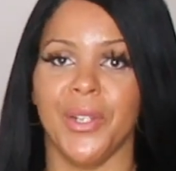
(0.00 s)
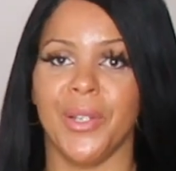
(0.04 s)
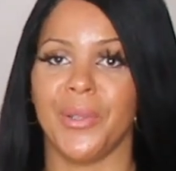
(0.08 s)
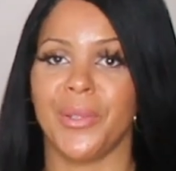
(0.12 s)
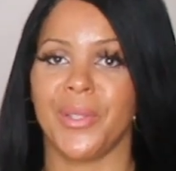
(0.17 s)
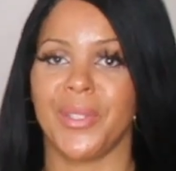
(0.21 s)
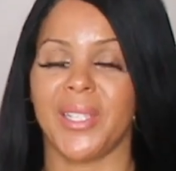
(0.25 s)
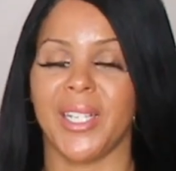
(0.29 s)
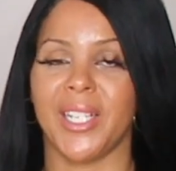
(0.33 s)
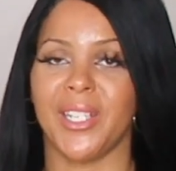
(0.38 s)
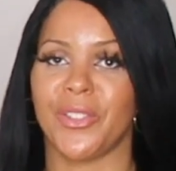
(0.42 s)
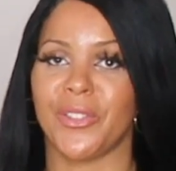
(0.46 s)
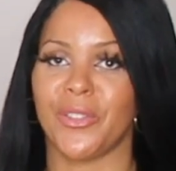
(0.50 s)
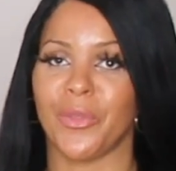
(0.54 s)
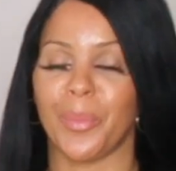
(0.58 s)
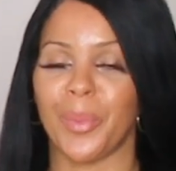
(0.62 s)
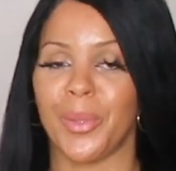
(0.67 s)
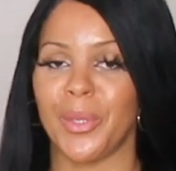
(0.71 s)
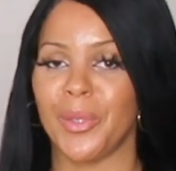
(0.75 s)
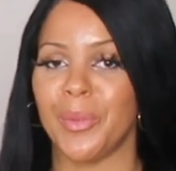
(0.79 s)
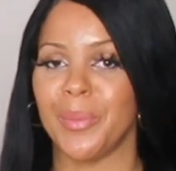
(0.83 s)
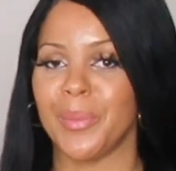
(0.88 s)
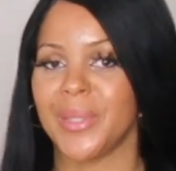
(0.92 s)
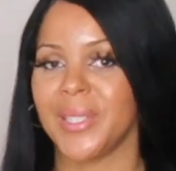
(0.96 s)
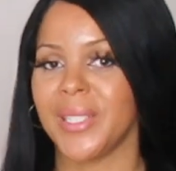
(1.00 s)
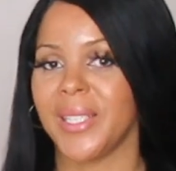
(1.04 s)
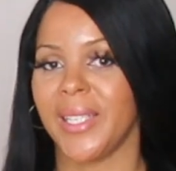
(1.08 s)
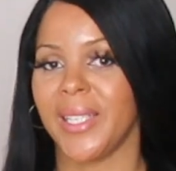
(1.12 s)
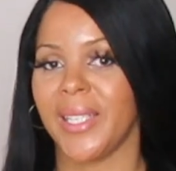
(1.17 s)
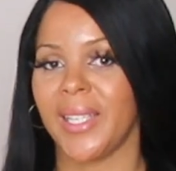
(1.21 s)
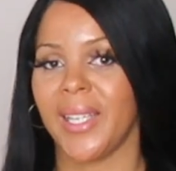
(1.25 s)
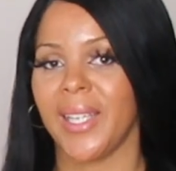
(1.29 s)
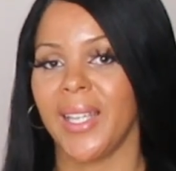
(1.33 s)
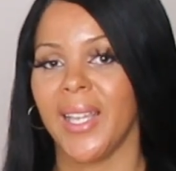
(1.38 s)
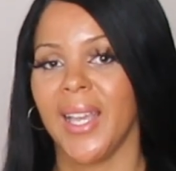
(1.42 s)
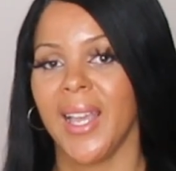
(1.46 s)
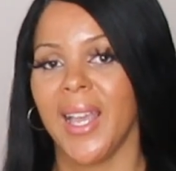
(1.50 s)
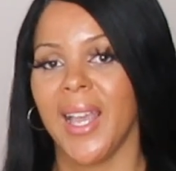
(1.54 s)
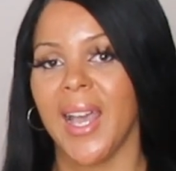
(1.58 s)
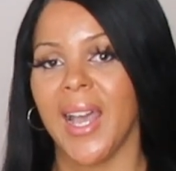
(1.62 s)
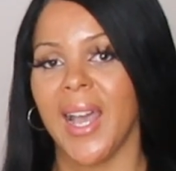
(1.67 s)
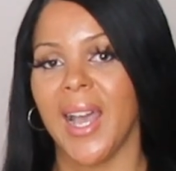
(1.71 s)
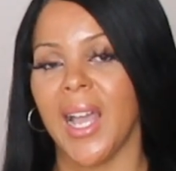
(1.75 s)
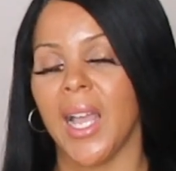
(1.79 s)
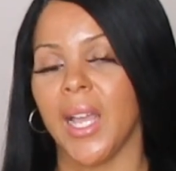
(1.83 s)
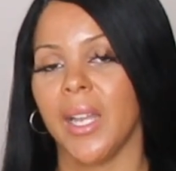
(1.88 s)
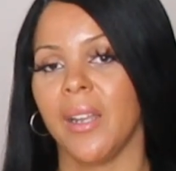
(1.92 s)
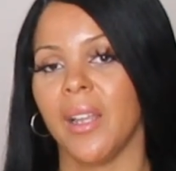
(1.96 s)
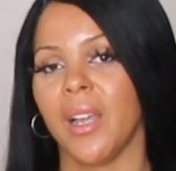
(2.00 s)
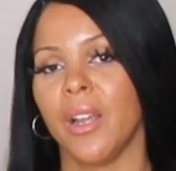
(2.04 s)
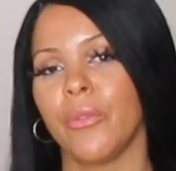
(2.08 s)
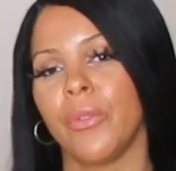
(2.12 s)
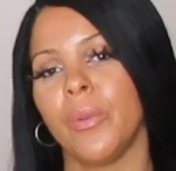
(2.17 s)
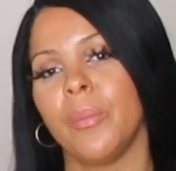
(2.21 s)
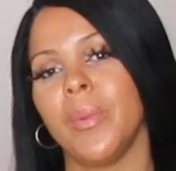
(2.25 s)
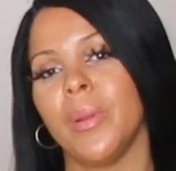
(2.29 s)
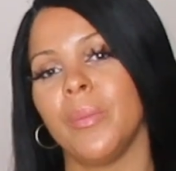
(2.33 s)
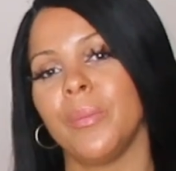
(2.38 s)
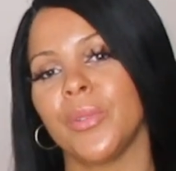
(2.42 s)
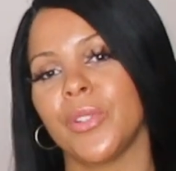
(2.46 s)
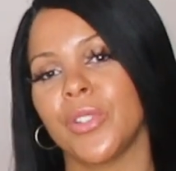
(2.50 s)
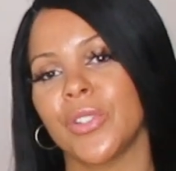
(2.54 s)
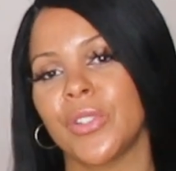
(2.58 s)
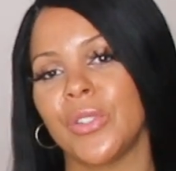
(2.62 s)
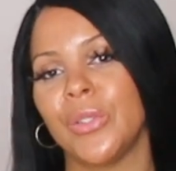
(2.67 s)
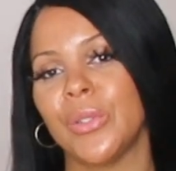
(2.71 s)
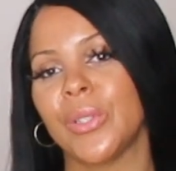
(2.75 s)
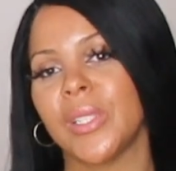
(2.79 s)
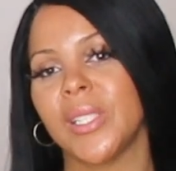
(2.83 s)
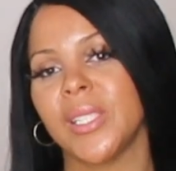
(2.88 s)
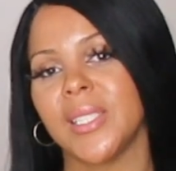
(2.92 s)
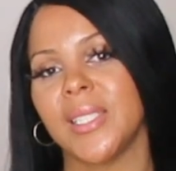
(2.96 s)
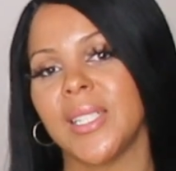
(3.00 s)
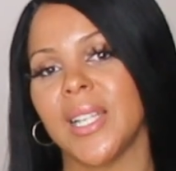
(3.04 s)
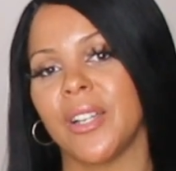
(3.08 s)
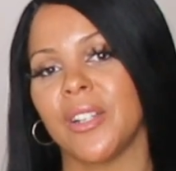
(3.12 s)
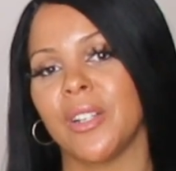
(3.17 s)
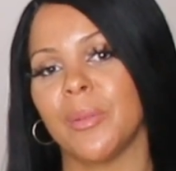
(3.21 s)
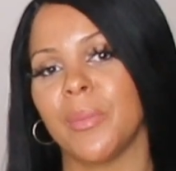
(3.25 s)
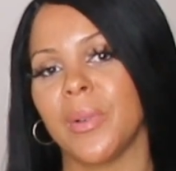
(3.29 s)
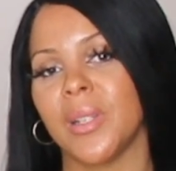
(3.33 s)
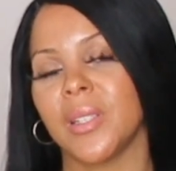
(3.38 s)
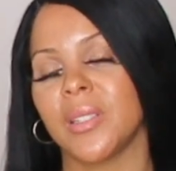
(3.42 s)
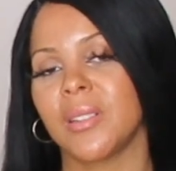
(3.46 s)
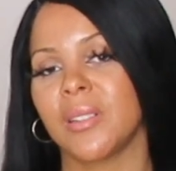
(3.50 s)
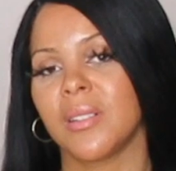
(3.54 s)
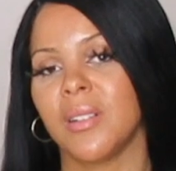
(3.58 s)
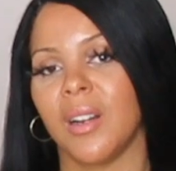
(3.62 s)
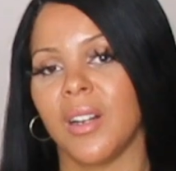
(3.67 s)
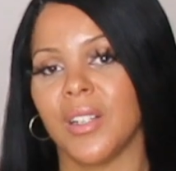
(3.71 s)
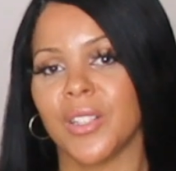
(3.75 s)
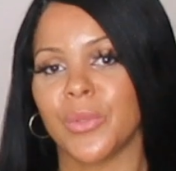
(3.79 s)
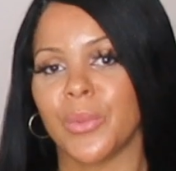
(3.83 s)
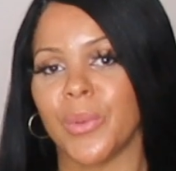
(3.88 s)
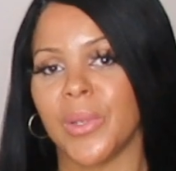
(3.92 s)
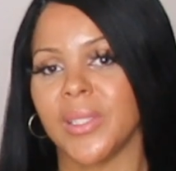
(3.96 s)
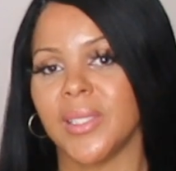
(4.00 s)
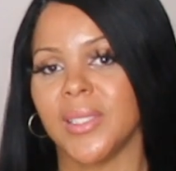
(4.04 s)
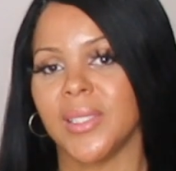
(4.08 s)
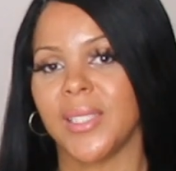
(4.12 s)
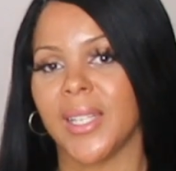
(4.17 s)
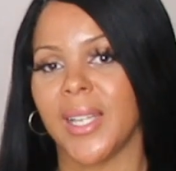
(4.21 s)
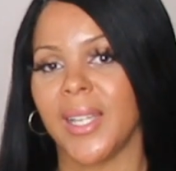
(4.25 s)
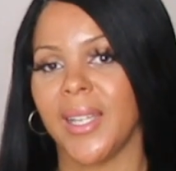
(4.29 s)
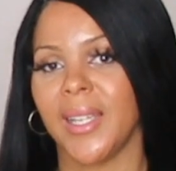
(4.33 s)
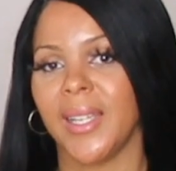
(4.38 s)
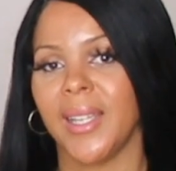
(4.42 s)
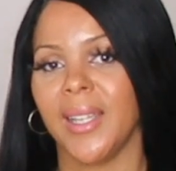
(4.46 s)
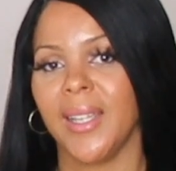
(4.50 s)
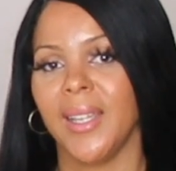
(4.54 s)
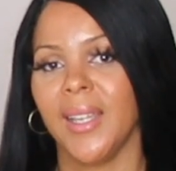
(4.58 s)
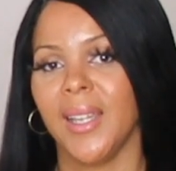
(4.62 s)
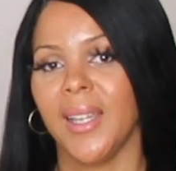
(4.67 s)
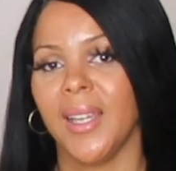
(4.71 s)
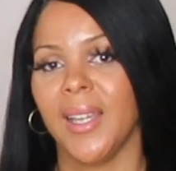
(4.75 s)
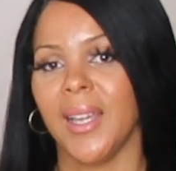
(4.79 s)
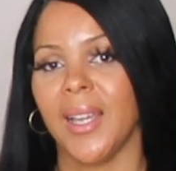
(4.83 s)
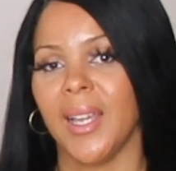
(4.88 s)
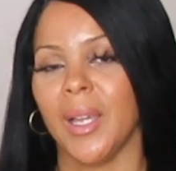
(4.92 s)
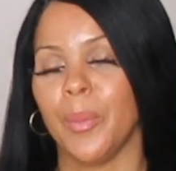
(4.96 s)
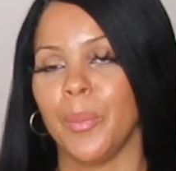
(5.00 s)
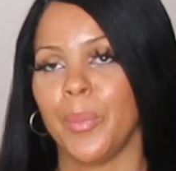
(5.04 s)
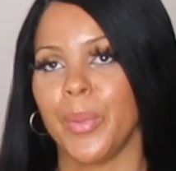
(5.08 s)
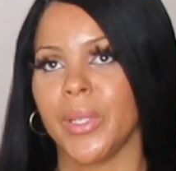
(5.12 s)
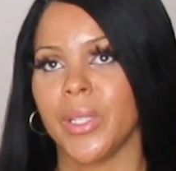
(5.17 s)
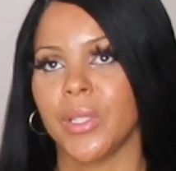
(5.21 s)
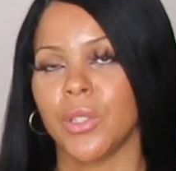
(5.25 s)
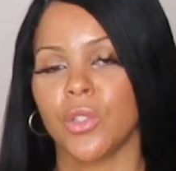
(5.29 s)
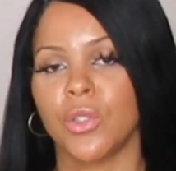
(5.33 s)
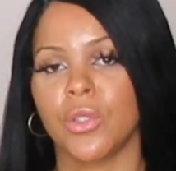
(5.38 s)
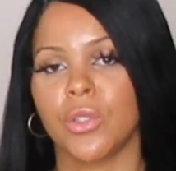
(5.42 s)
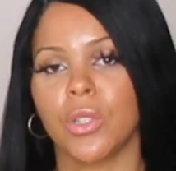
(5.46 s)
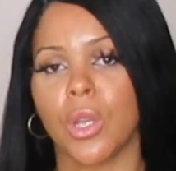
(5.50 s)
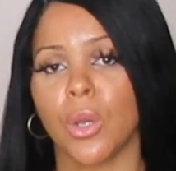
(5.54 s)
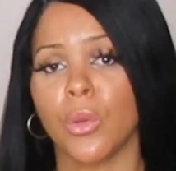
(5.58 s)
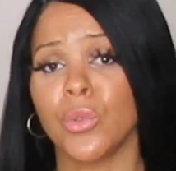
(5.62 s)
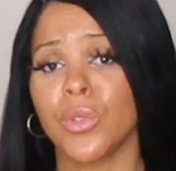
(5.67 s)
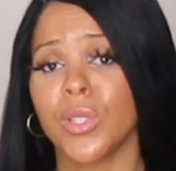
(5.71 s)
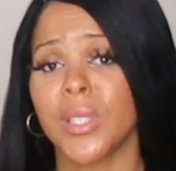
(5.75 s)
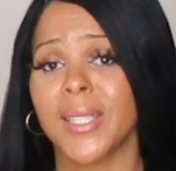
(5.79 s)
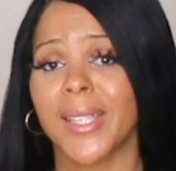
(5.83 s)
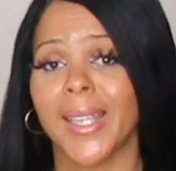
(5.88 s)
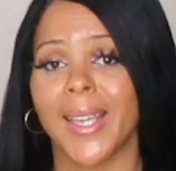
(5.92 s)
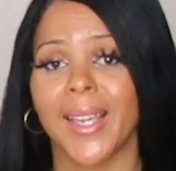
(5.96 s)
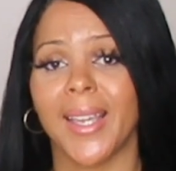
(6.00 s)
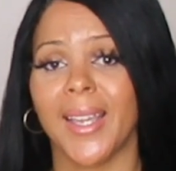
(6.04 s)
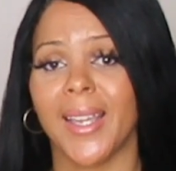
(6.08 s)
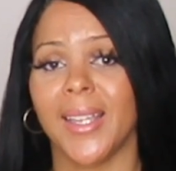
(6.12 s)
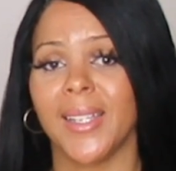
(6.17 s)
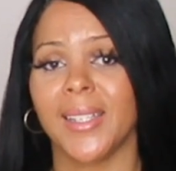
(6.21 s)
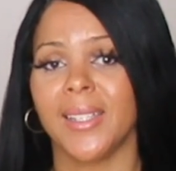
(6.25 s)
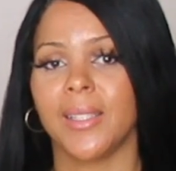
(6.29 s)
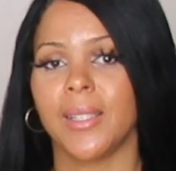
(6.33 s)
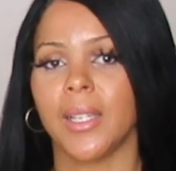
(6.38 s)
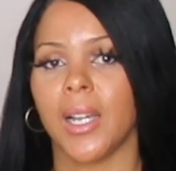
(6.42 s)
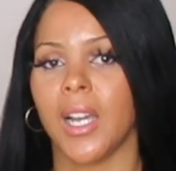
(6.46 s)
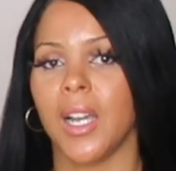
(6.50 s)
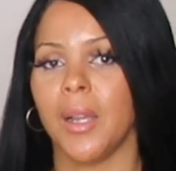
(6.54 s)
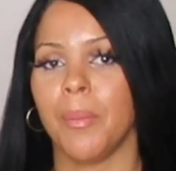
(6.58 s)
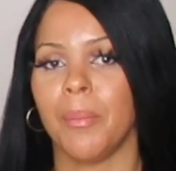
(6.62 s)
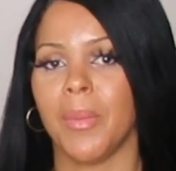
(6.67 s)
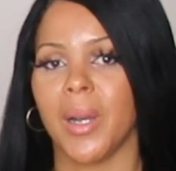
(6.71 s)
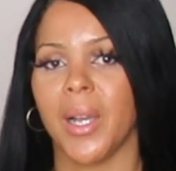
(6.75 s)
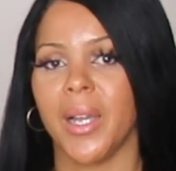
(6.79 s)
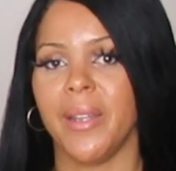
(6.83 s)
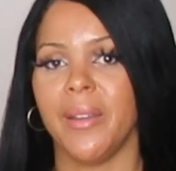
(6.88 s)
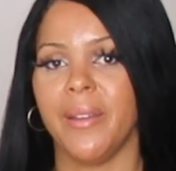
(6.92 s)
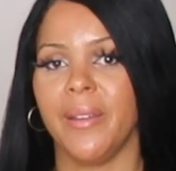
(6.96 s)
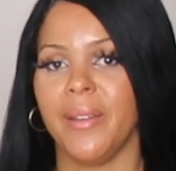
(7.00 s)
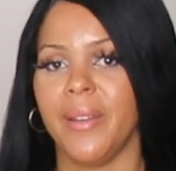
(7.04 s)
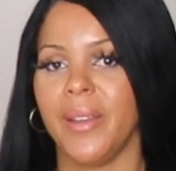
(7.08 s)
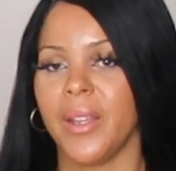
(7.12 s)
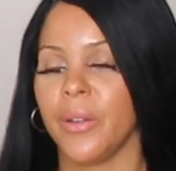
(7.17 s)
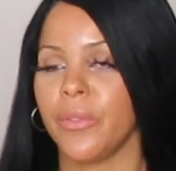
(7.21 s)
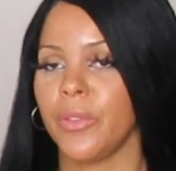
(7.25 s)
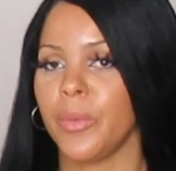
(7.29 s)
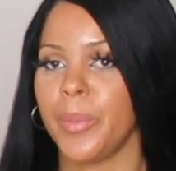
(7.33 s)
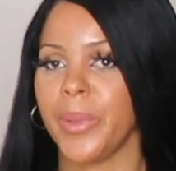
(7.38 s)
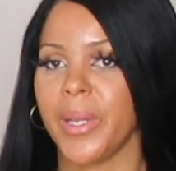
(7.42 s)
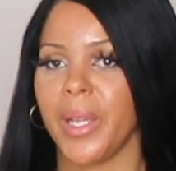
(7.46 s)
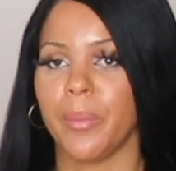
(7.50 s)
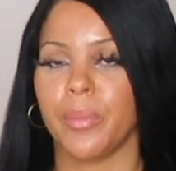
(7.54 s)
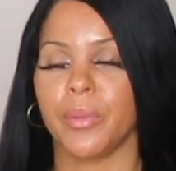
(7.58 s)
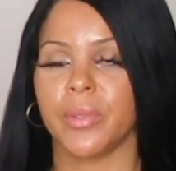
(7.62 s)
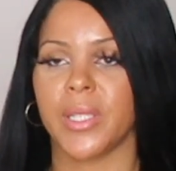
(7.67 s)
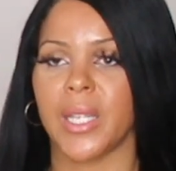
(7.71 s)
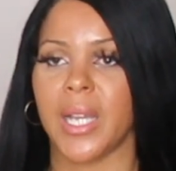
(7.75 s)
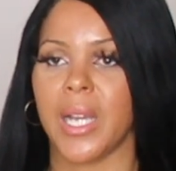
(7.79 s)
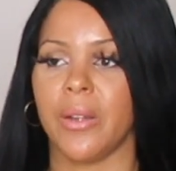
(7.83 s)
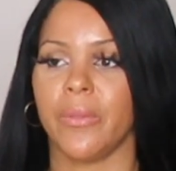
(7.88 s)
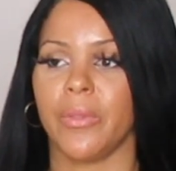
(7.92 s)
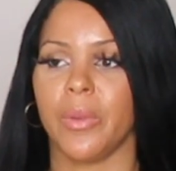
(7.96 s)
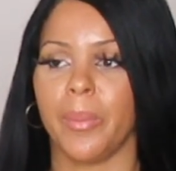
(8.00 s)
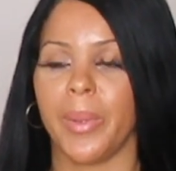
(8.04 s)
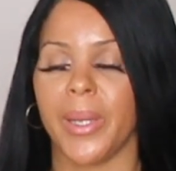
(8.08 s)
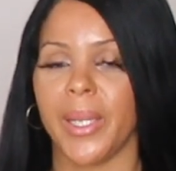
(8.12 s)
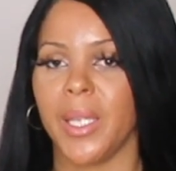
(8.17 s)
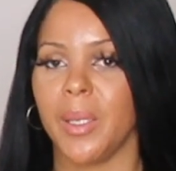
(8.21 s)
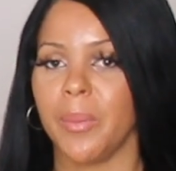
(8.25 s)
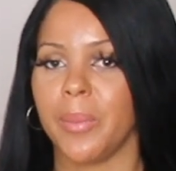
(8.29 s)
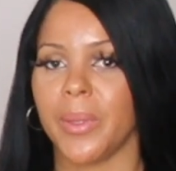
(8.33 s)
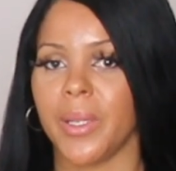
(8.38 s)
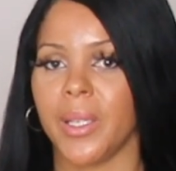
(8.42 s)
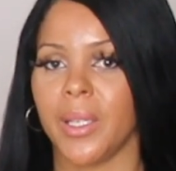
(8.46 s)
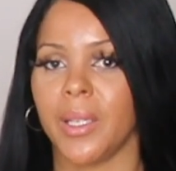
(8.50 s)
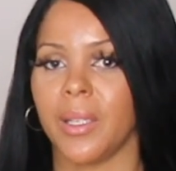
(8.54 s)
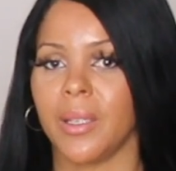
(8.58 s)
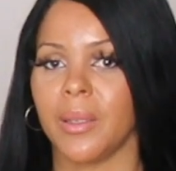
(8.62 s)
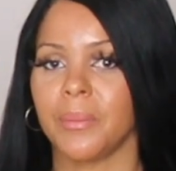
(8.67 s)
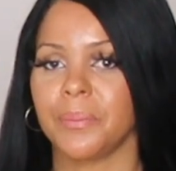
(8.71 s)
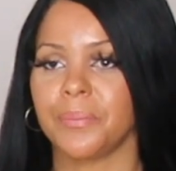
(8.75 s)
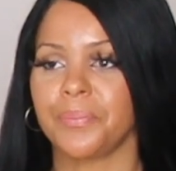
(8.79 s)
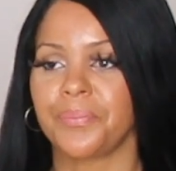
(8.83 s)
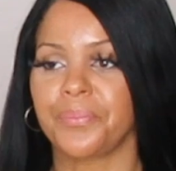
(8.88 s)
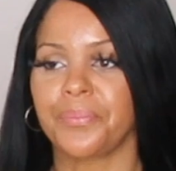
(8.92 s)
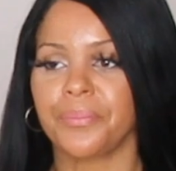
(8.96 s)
stage of puberty, and I remember just looking down at my scars one day and being so scared that I might never be able to have a baby.